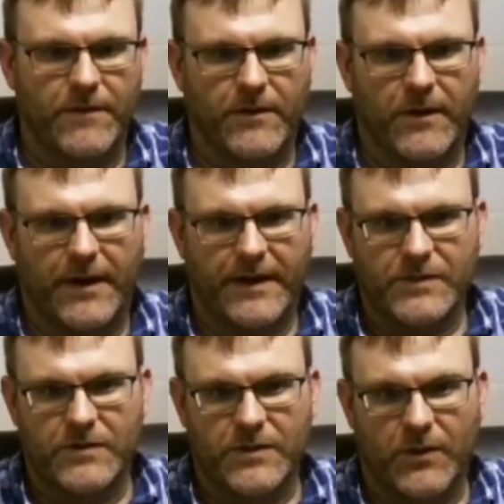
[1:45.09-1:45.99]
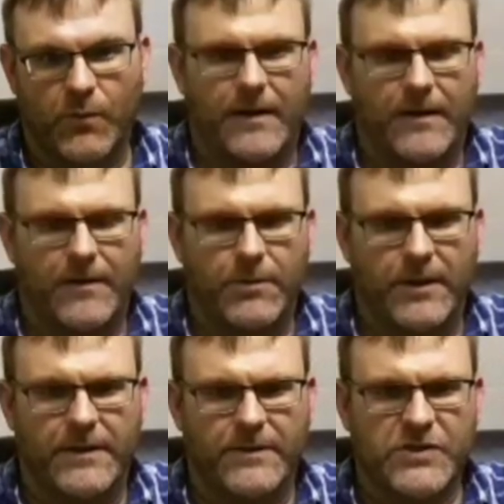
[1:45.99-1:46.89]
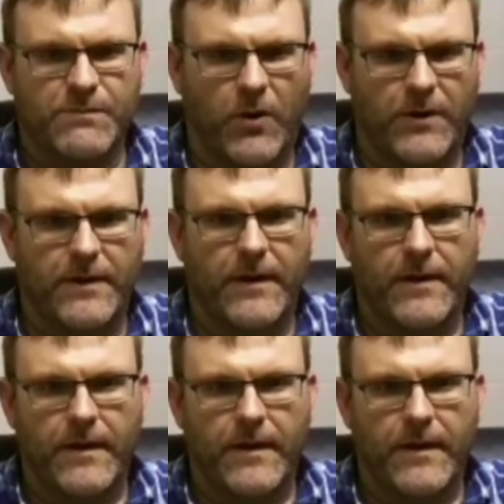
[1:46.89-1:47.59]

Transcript: of Aeronautics. There's other Spartan,